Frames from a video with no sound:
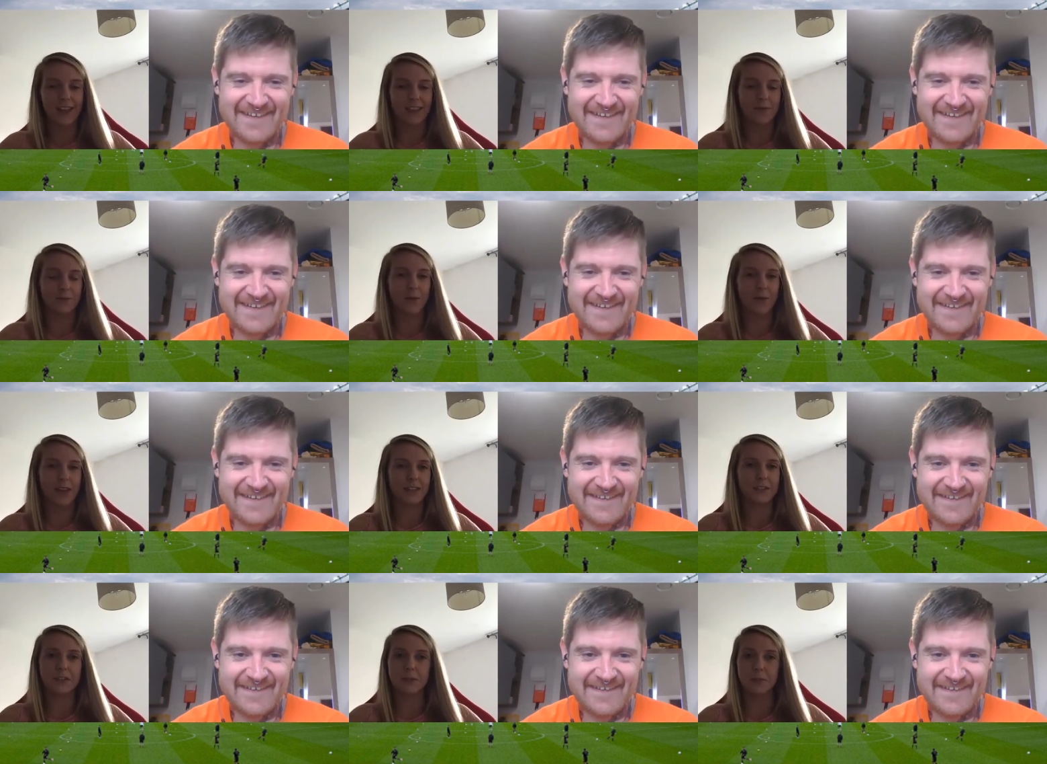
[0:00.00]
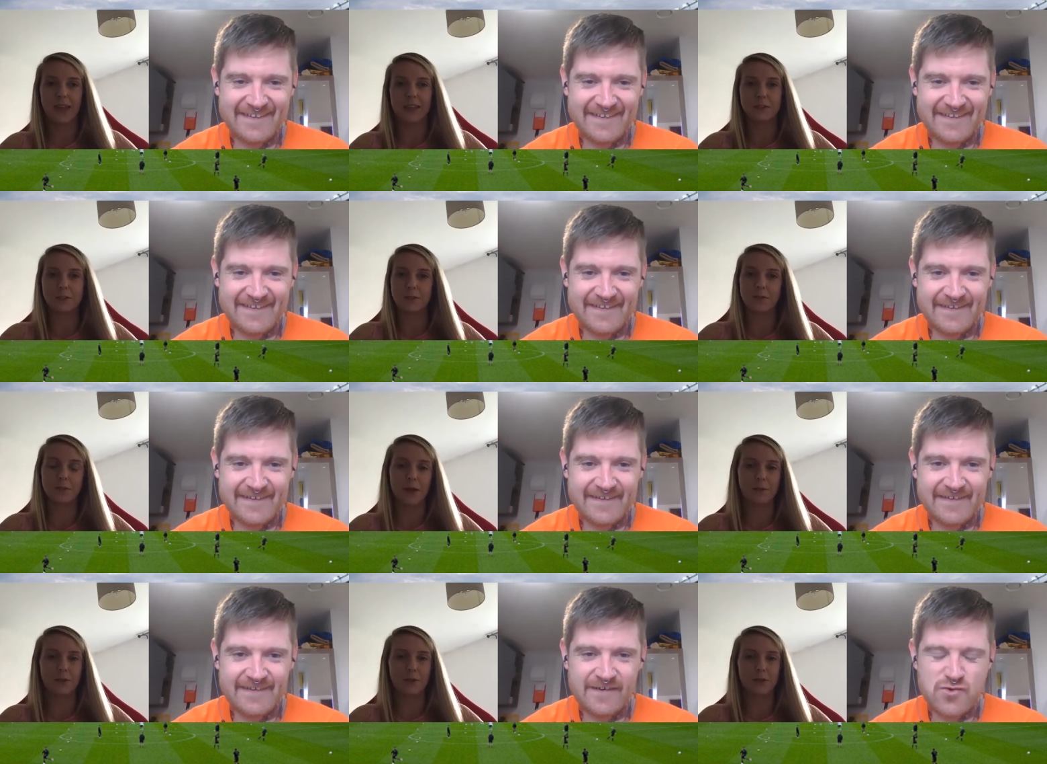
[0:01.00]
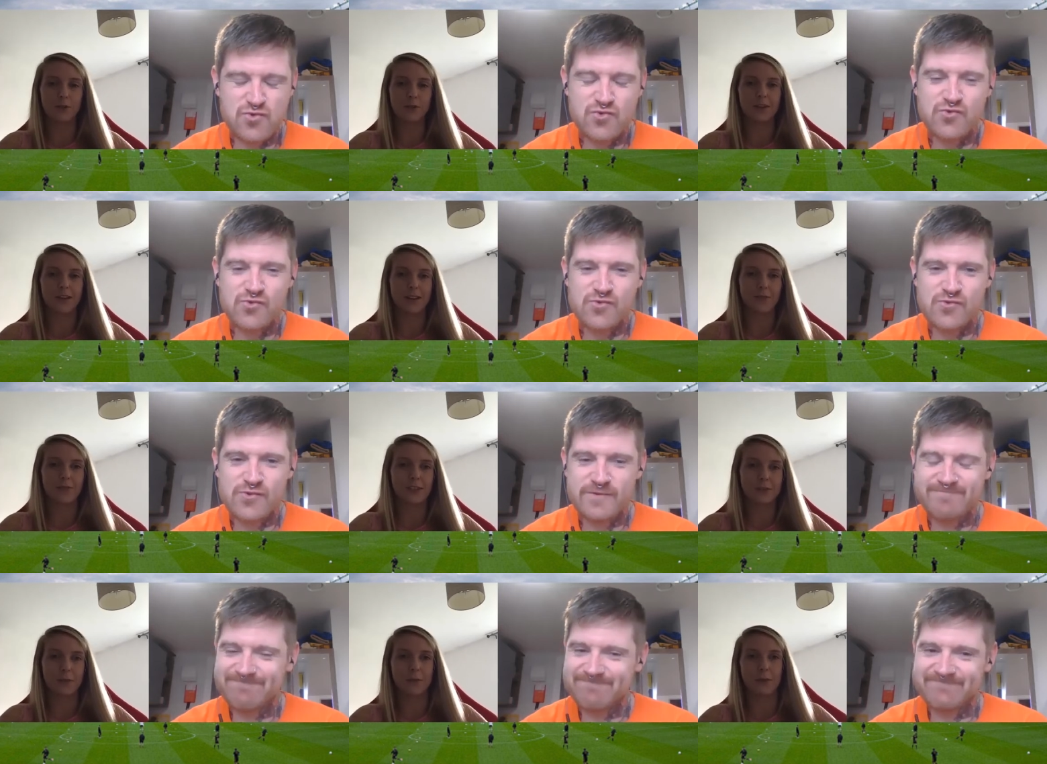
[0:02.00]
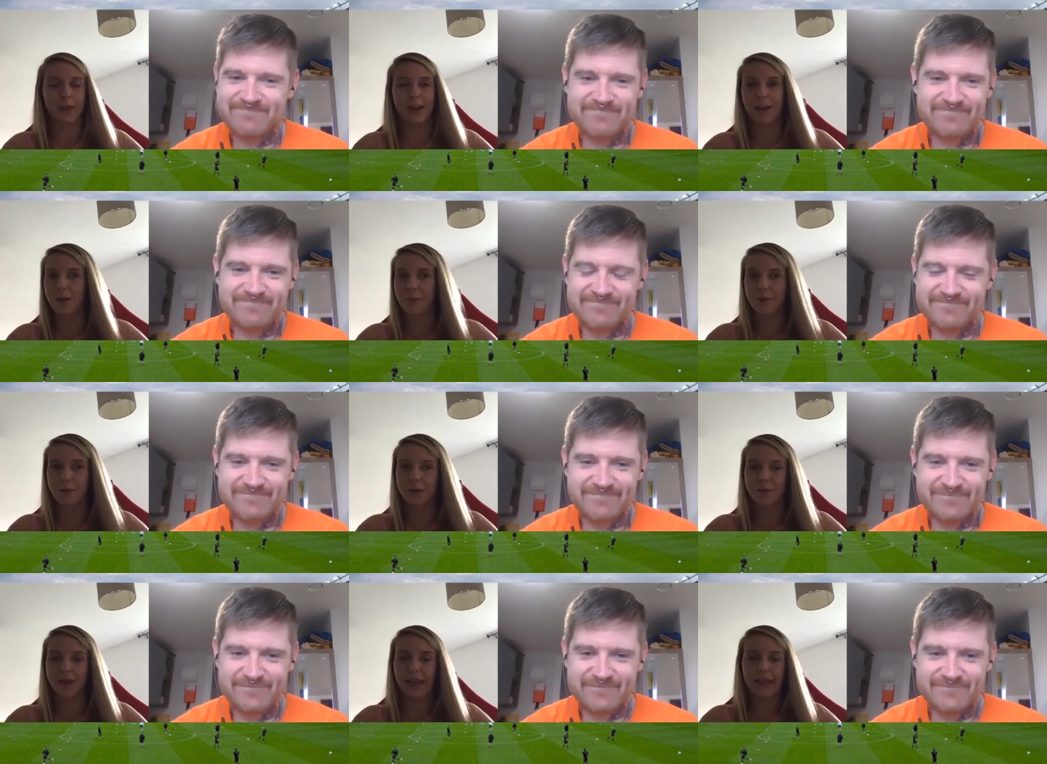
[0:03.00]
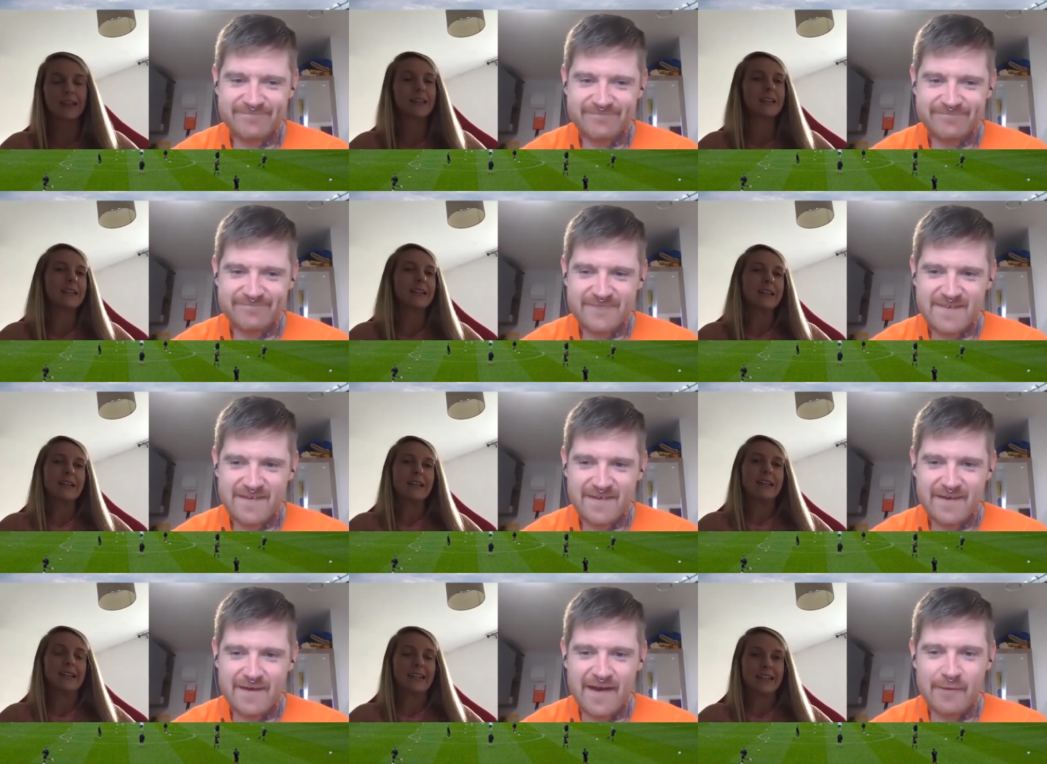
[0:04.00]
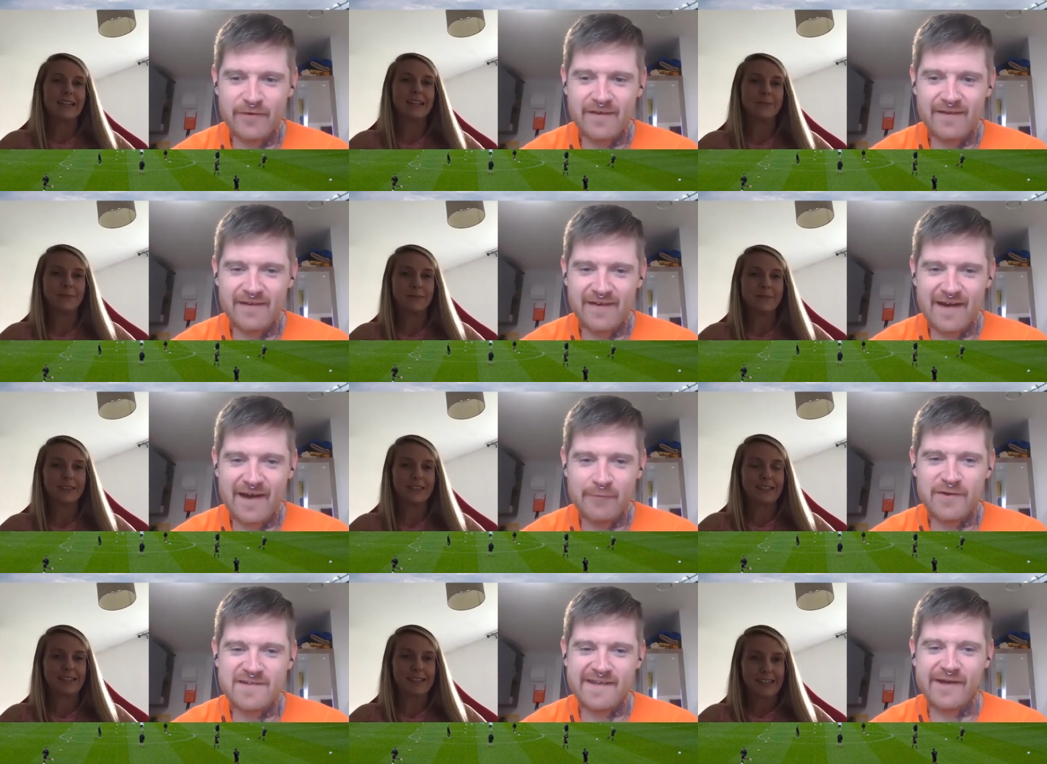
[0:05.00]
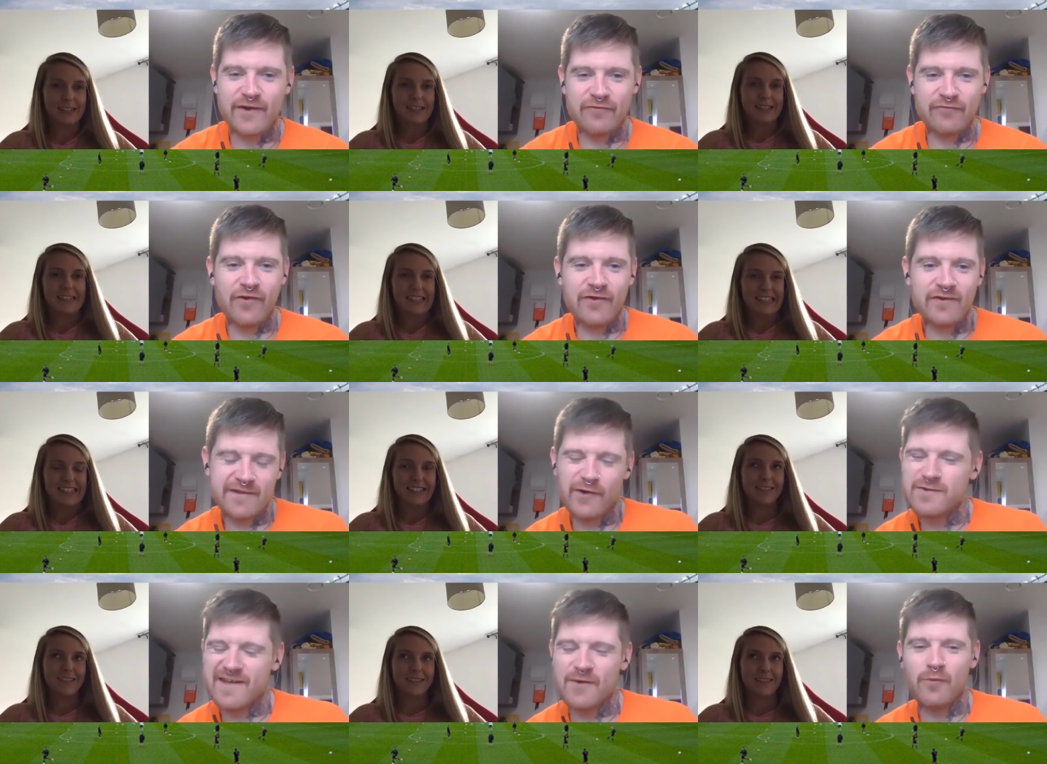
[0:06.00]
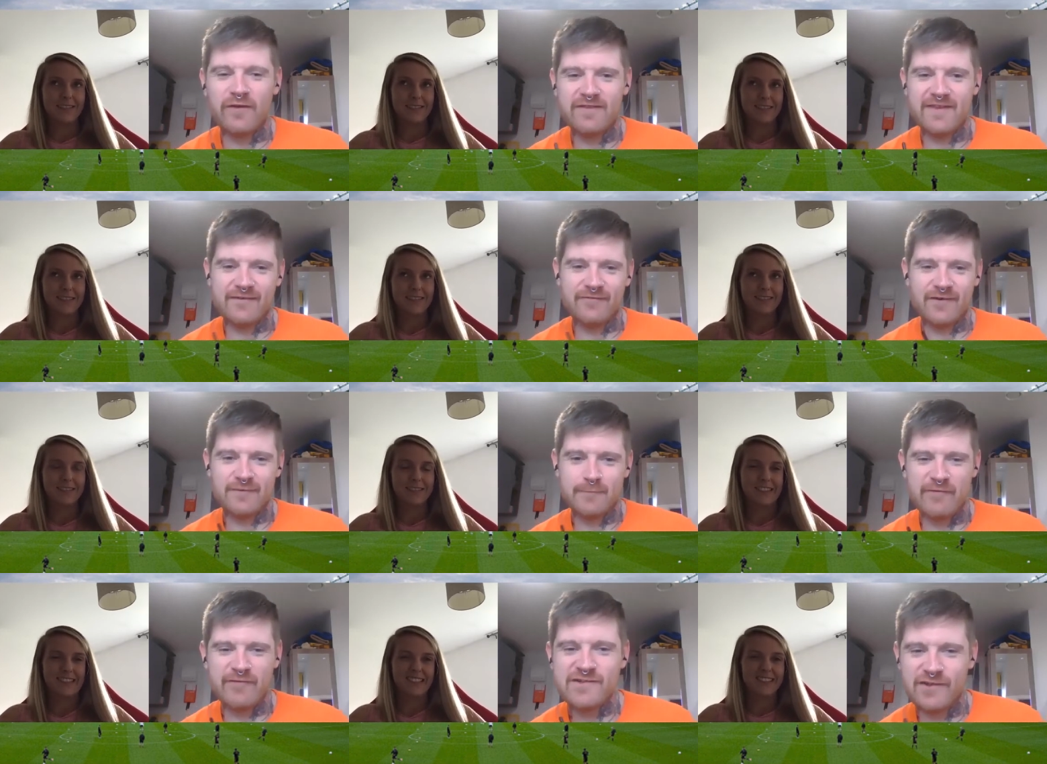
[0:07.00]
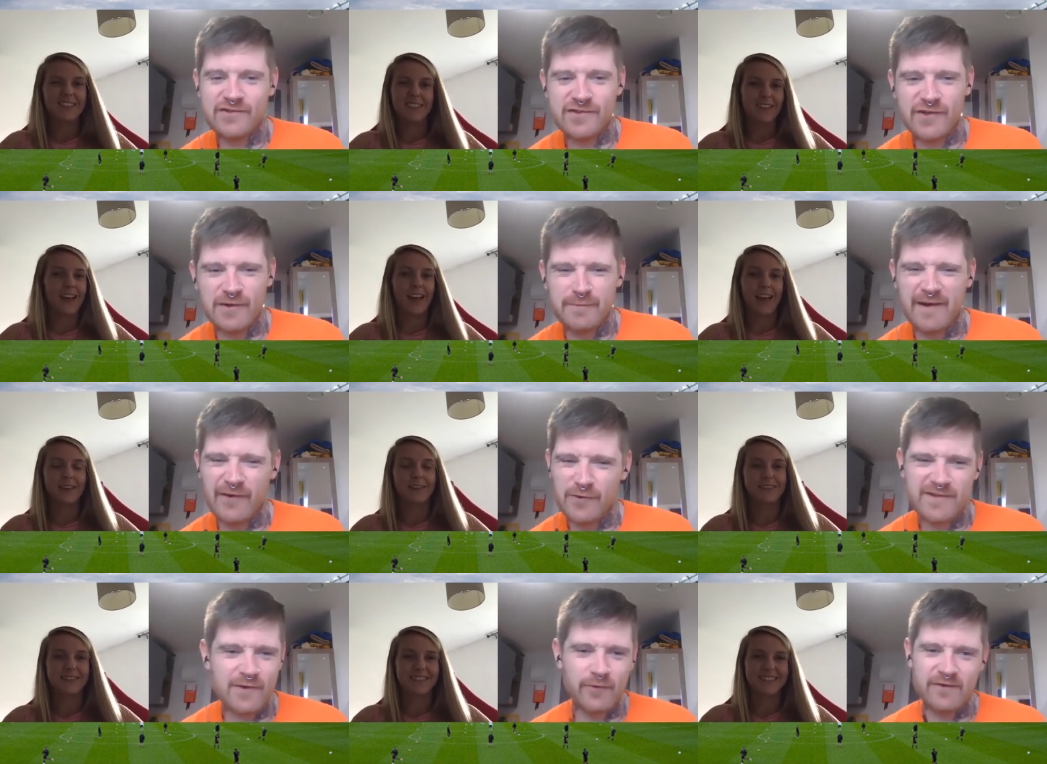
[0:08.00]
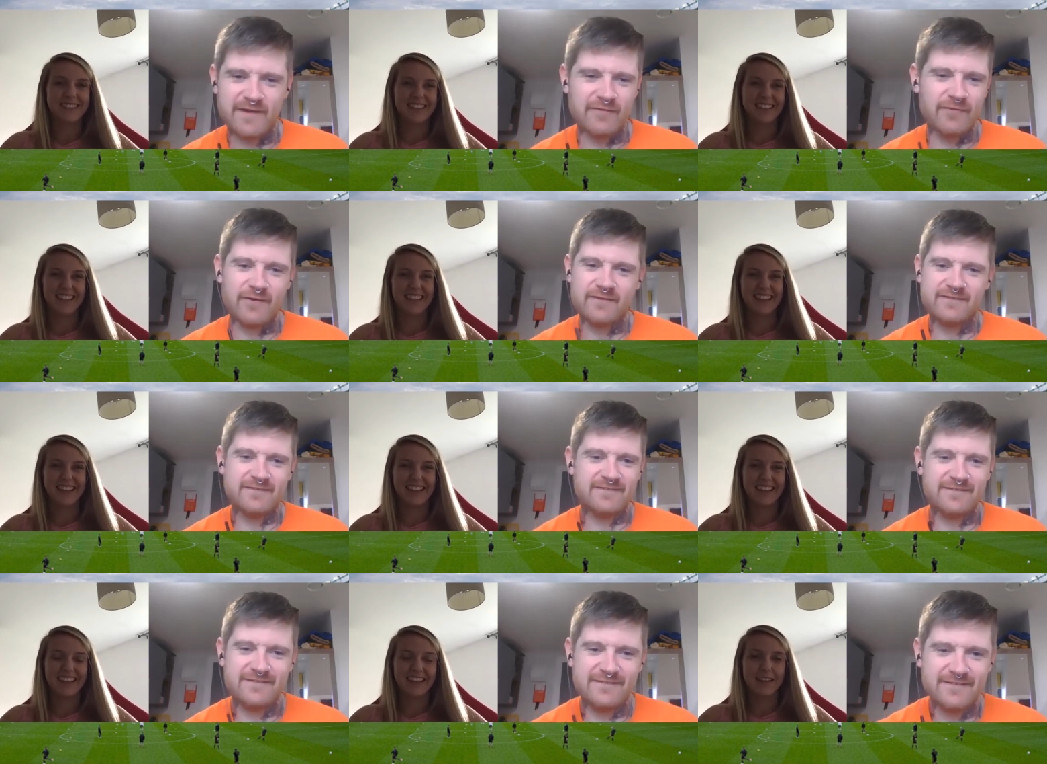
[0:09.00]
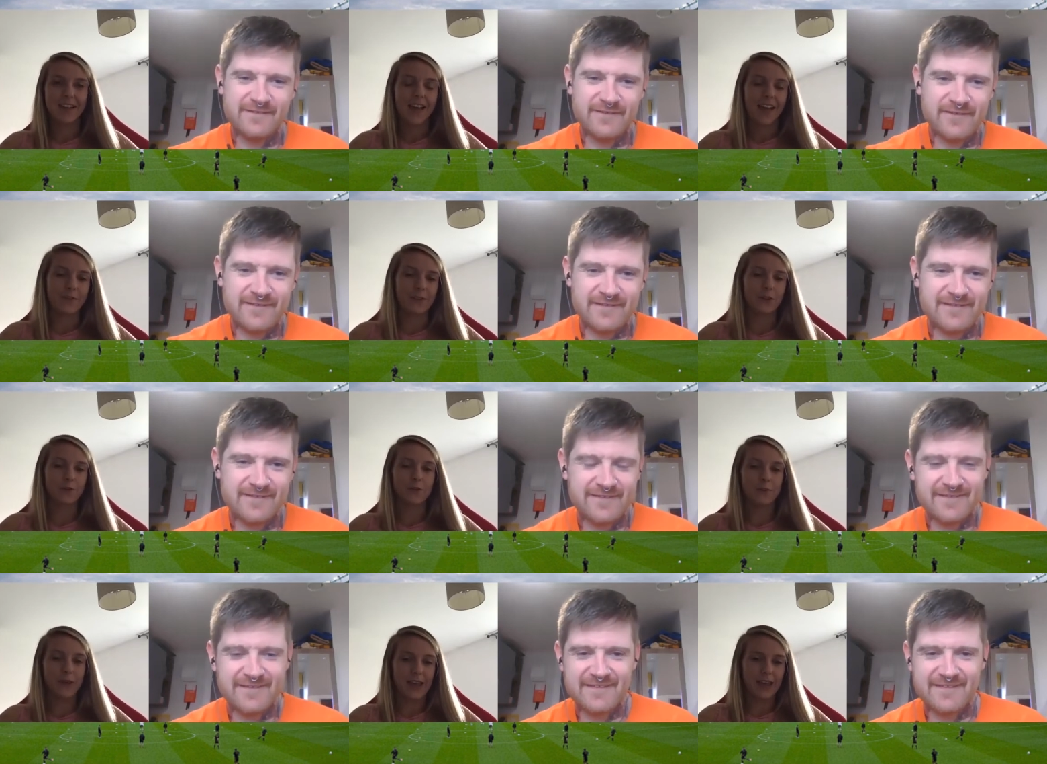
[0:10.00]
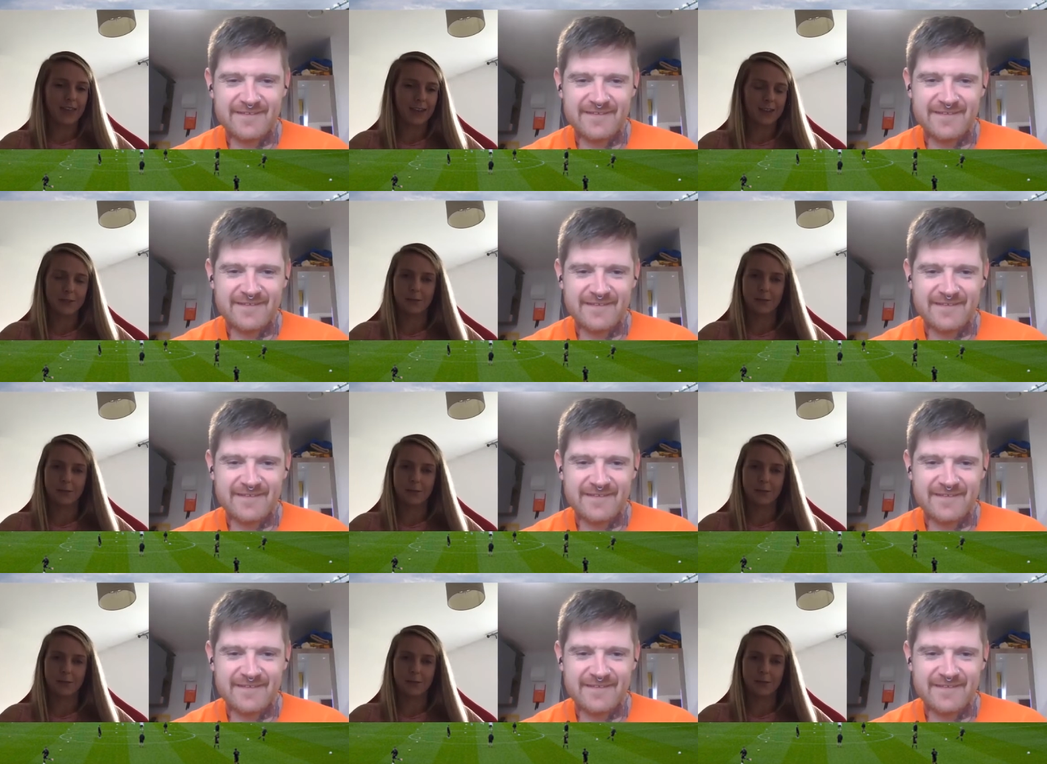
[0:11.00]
Speaker 1: and then we went to Spain, so I'm not sure if it's maybe went up a wee bit. Um,
Speaker 2: I'm going to say I got it wrong because I always get one thing wrong. My research is good, but I always get one thing wrong.
Speaker 1: If you're going by, I think it's